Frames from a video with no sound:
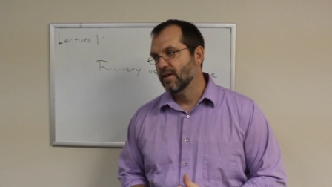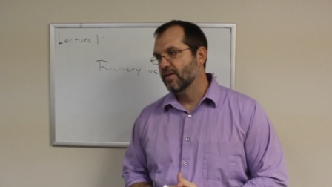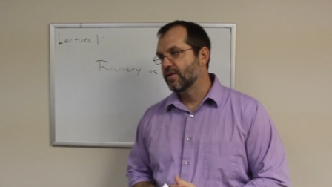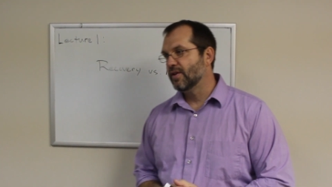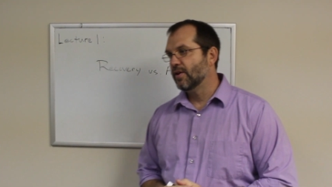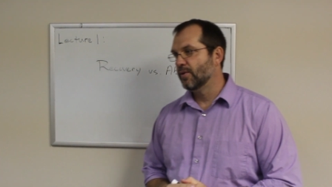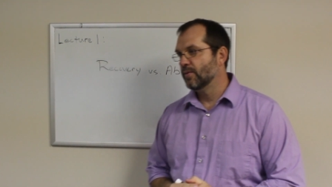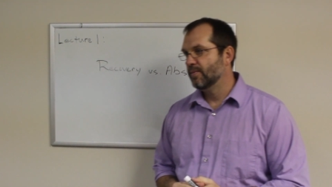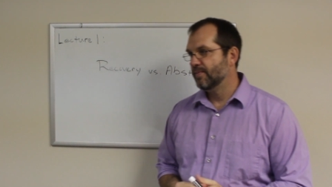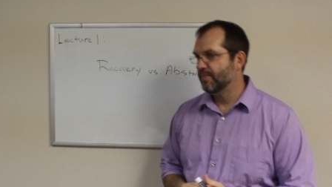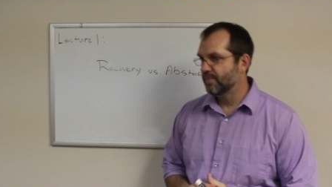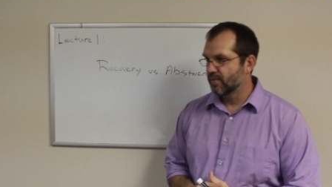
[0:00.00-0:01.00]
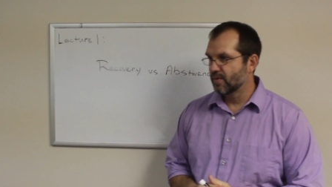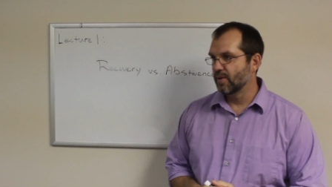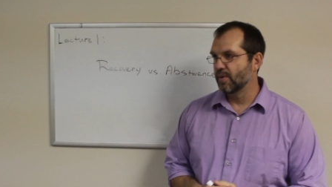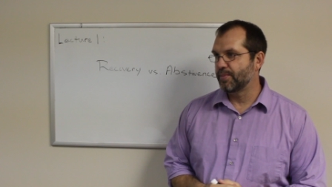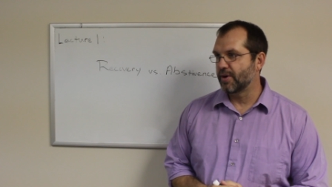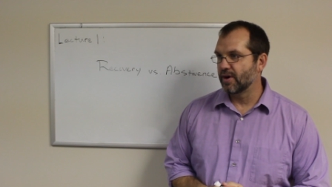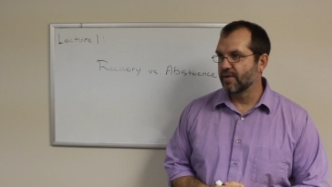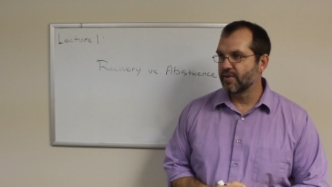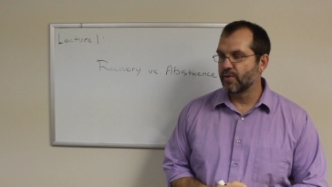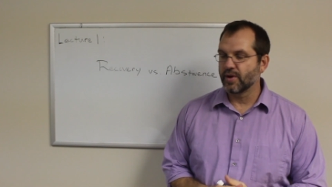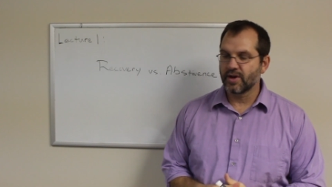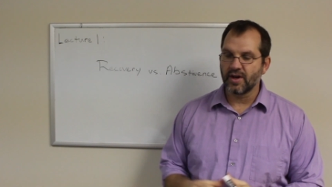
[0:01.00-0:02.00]
So part of
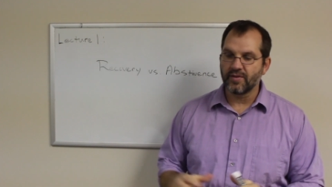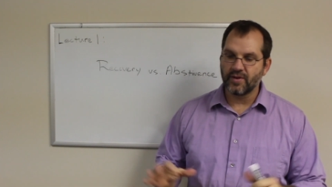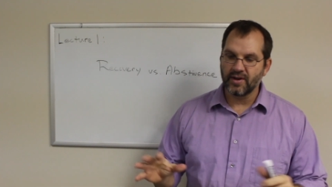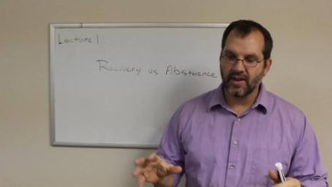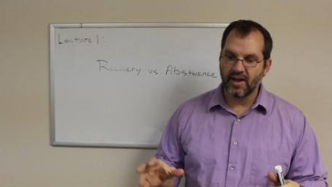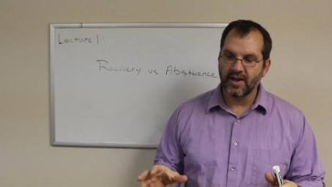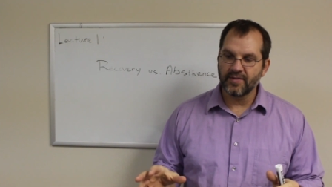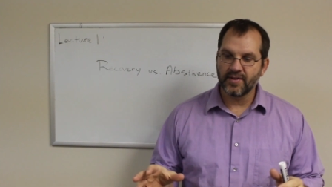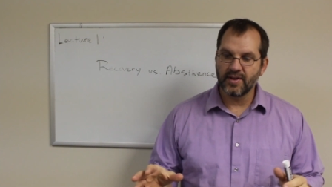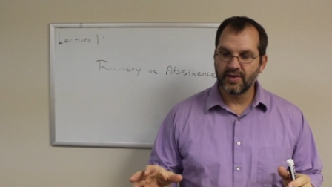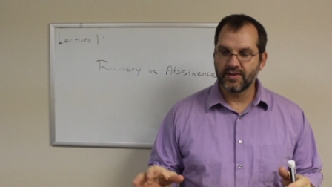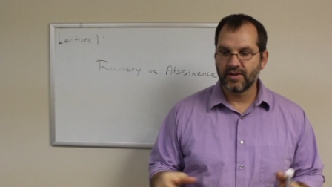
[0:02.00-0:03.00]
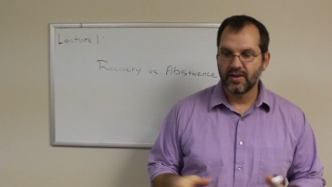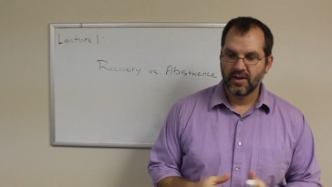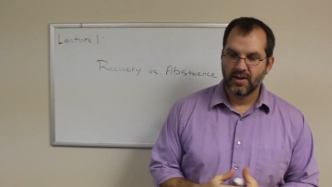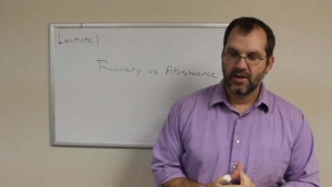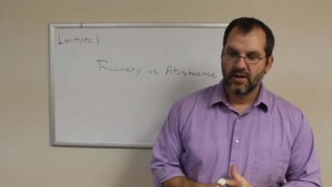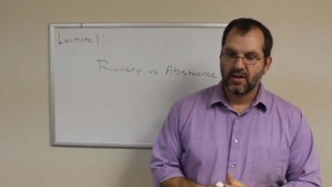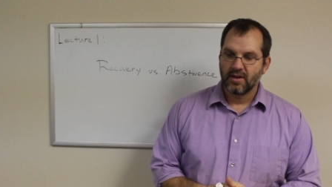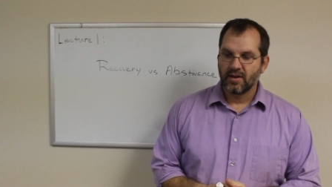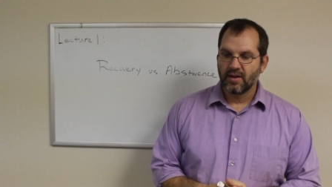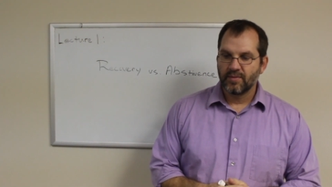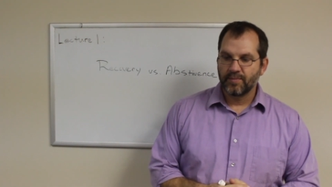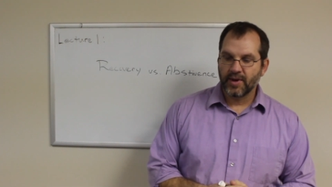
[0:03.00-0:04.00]
a recovery life is
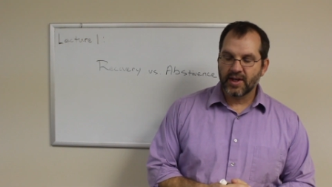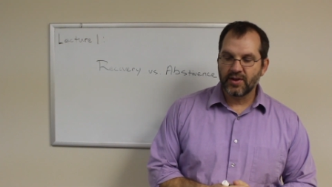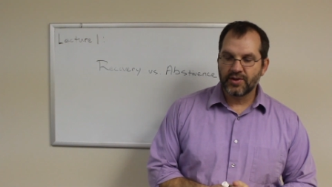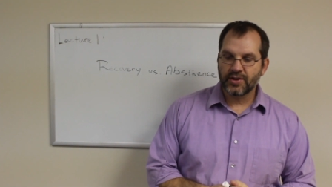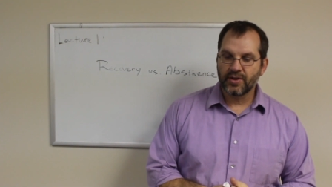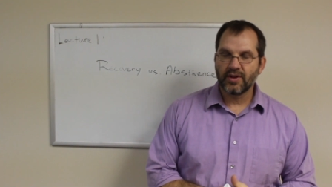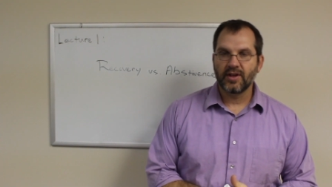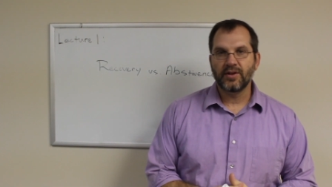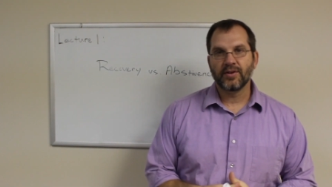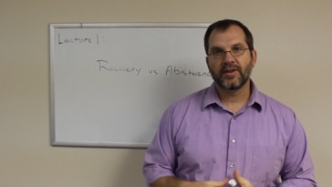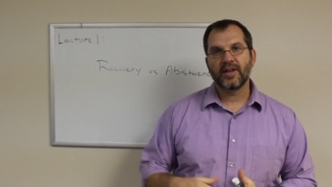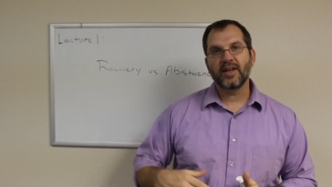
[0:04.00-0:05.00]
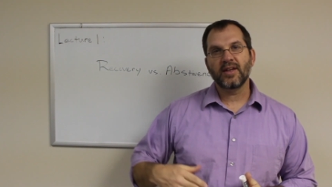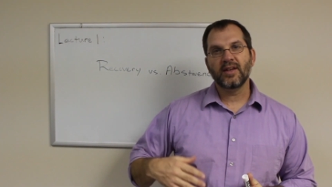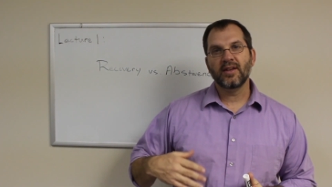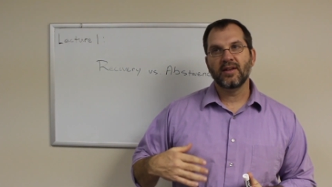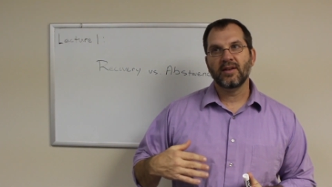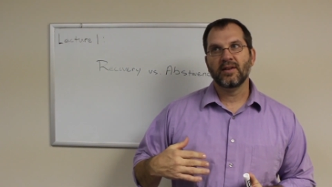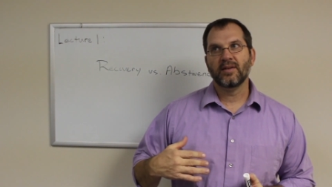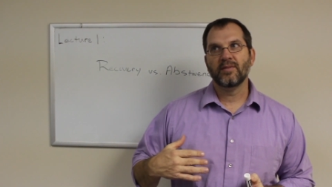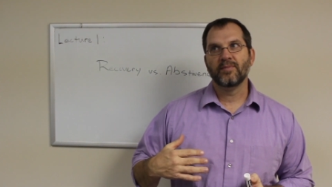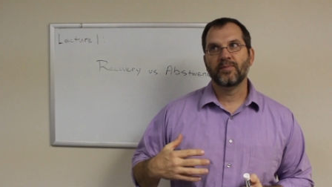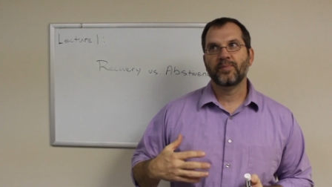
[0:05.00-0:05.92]
making sure that you're taking